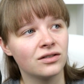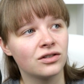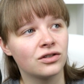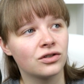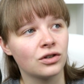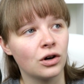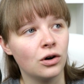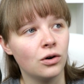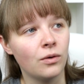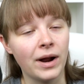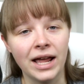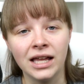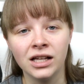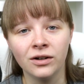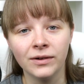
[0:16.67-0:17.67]
so
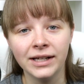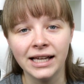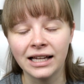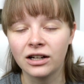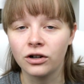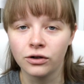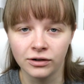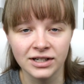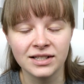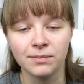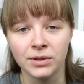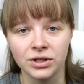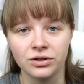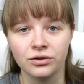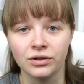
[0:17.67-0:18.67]
angry at Christmas